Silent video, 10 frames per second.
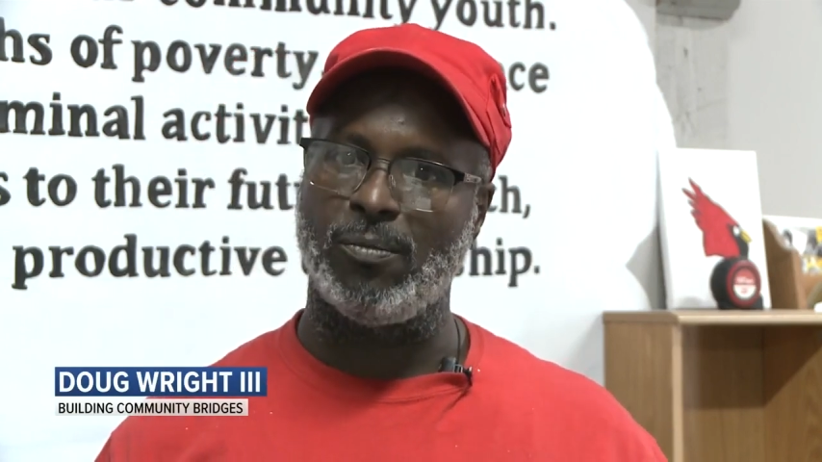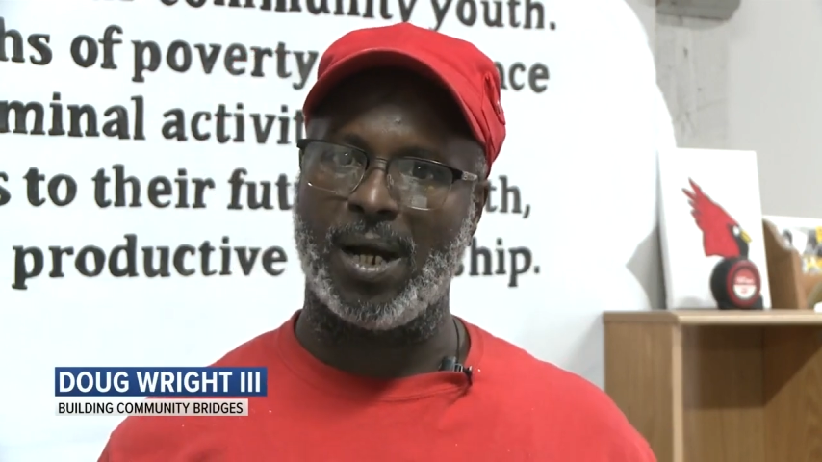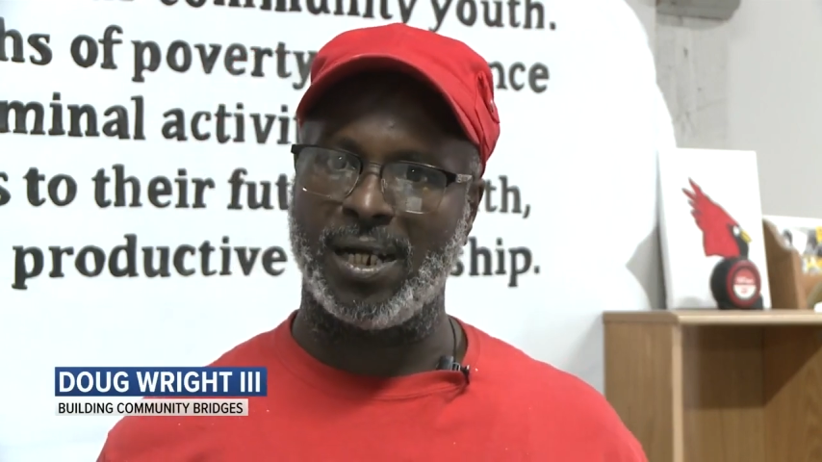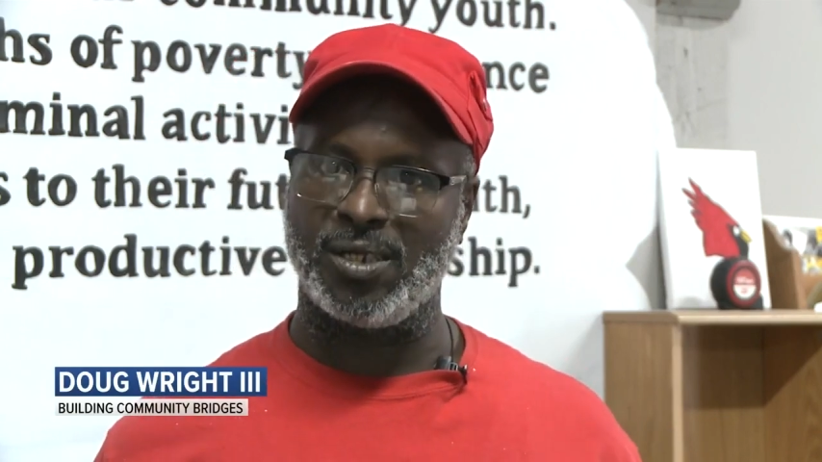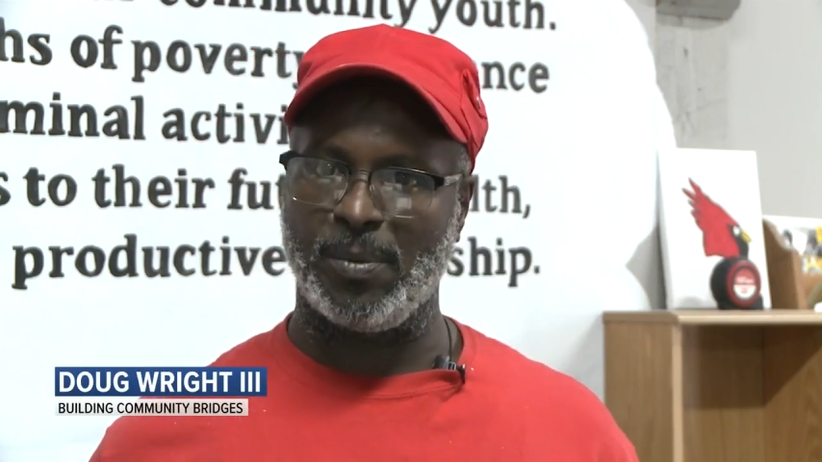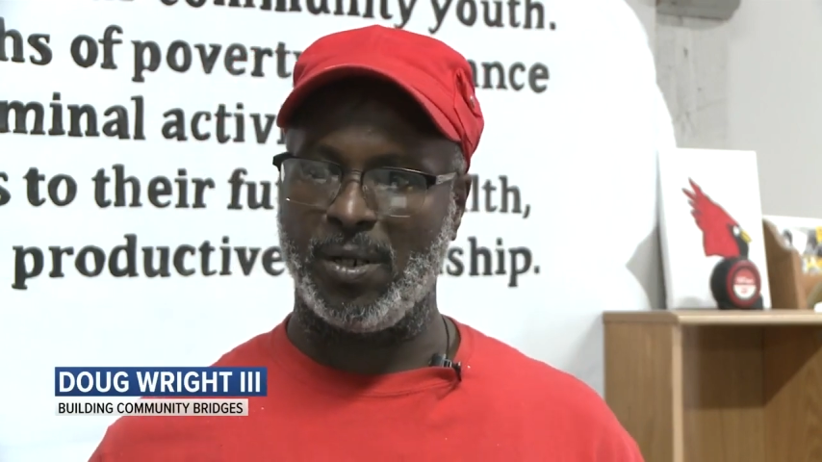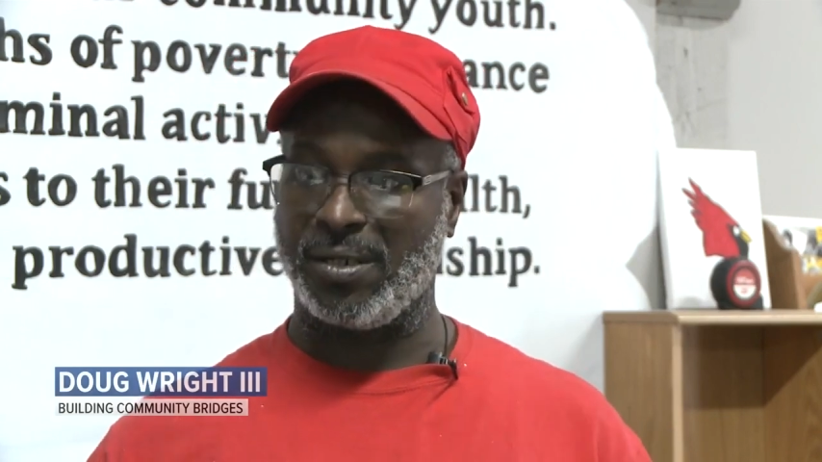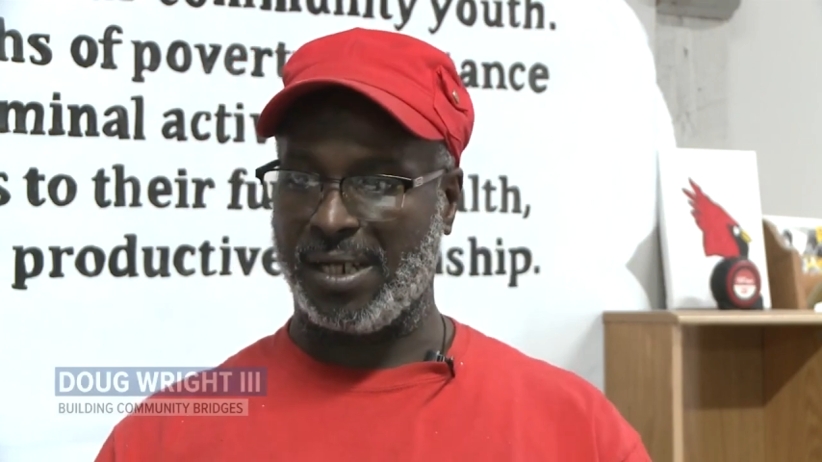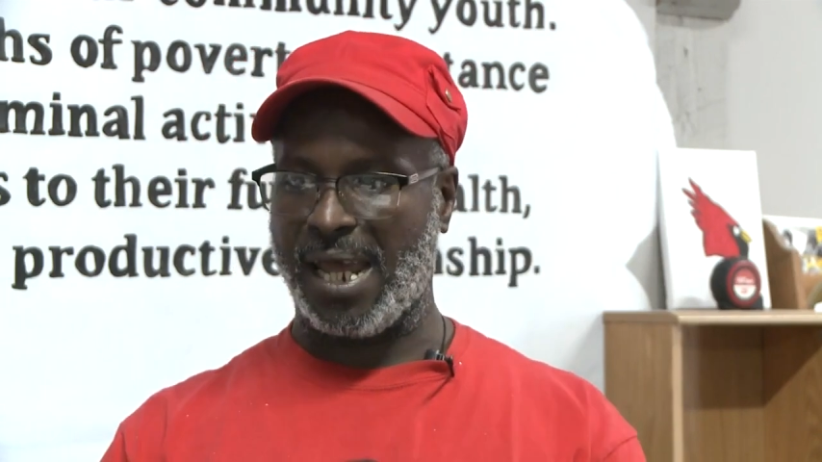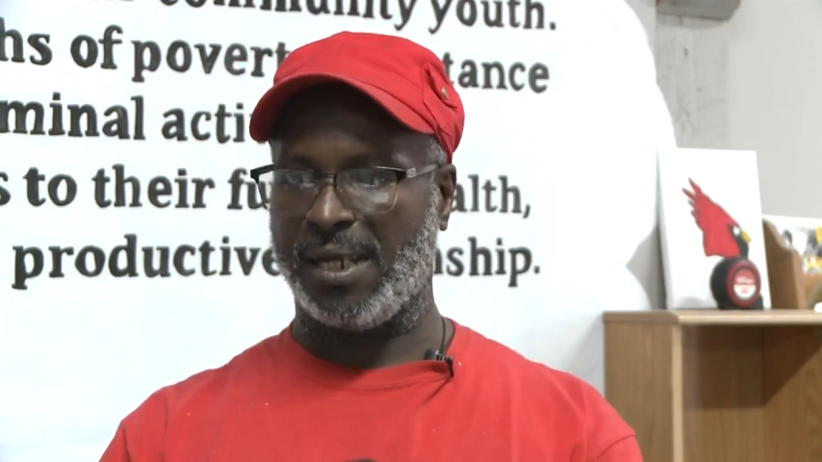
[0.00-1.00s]
my experience
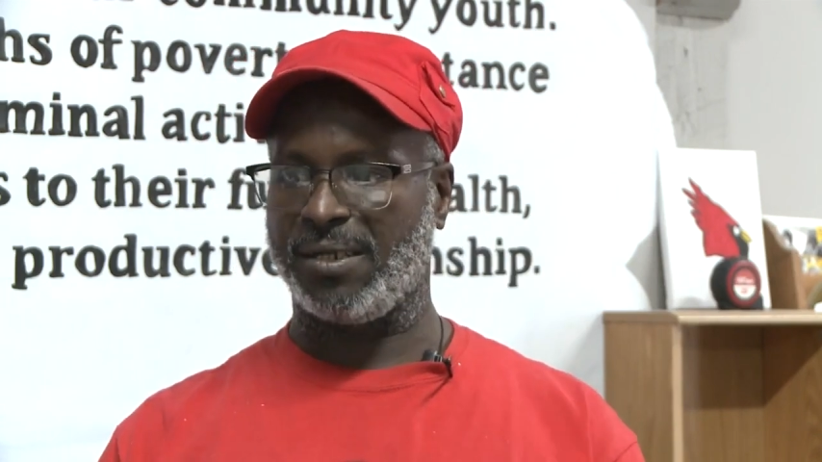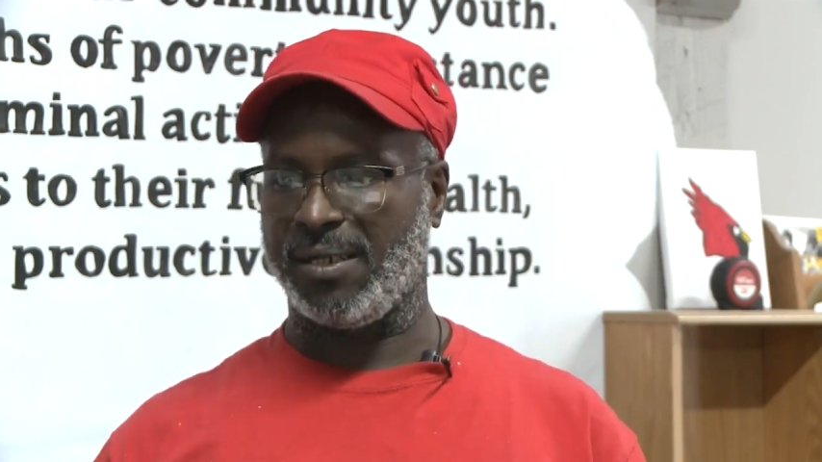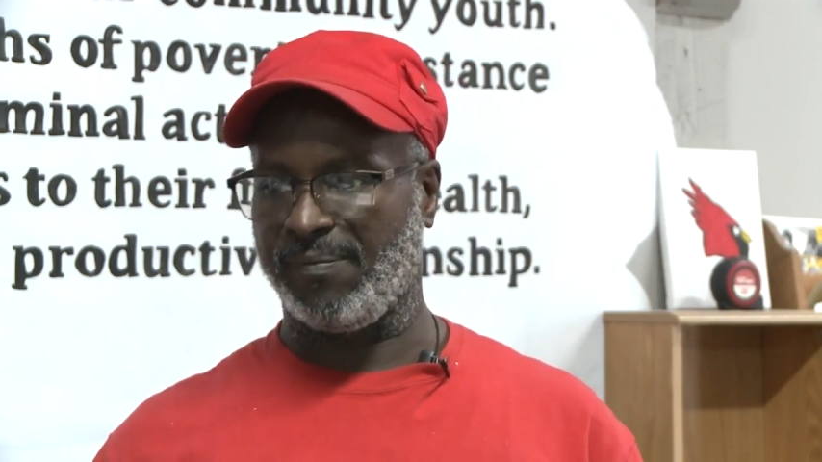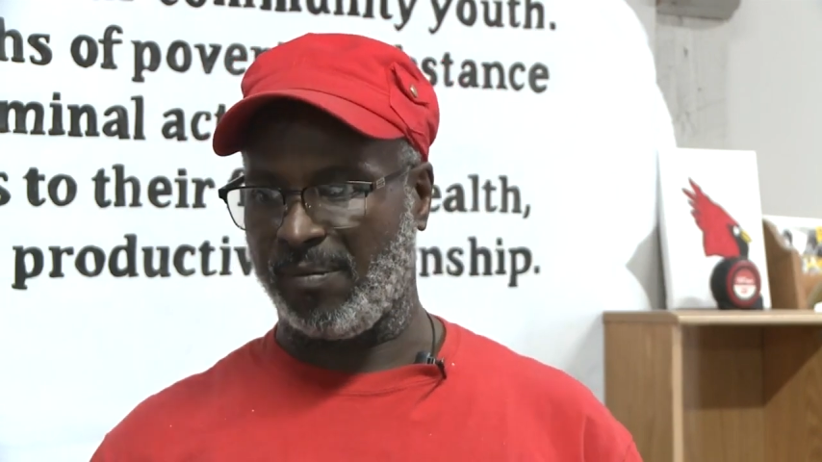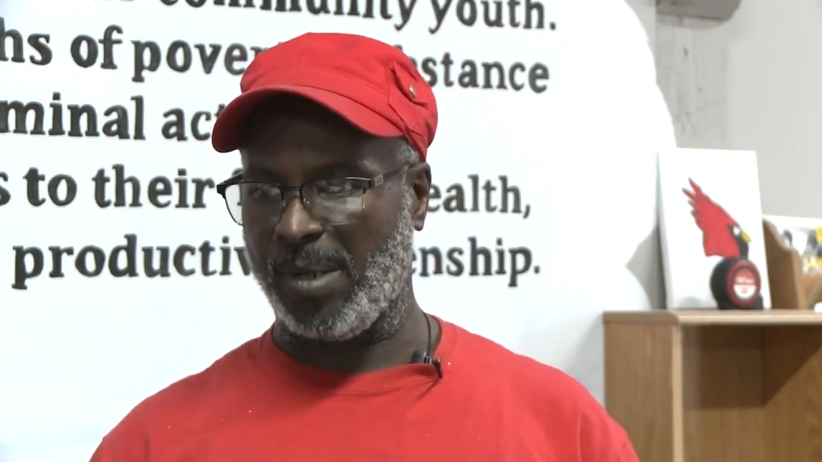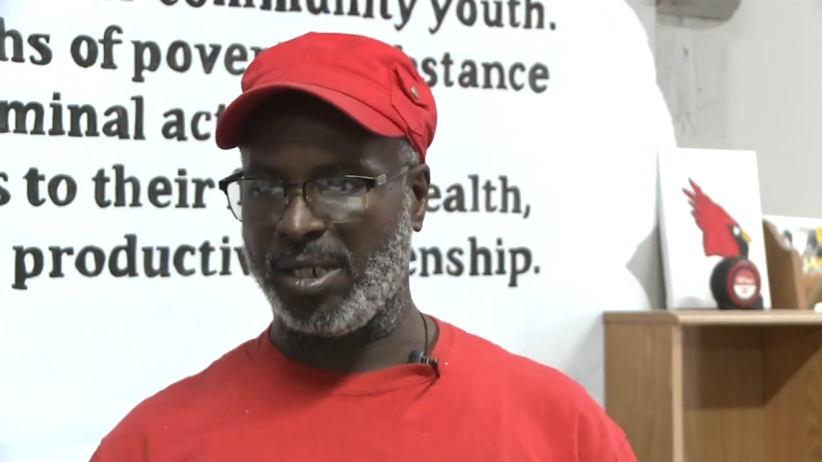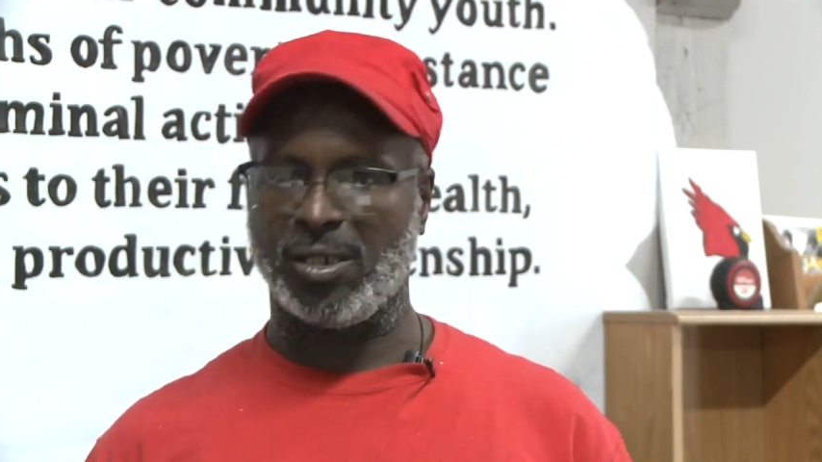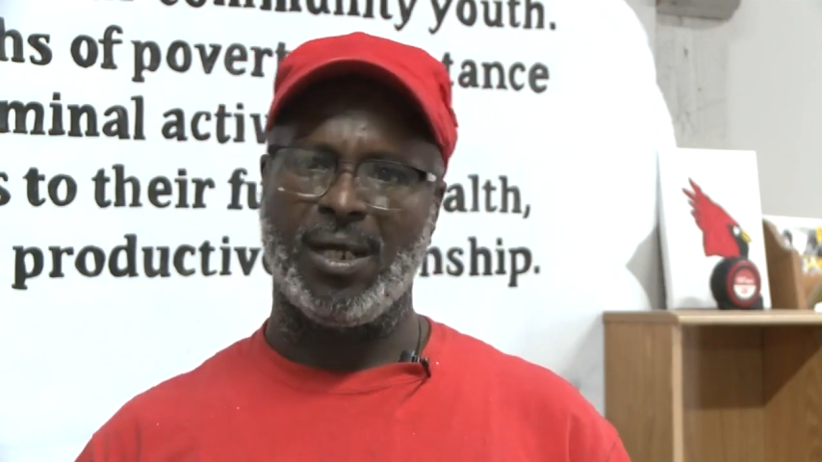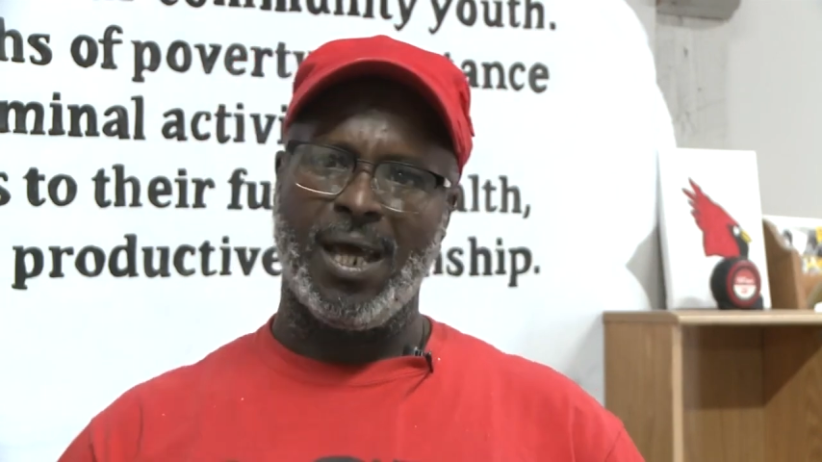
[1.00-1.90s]
and have this information,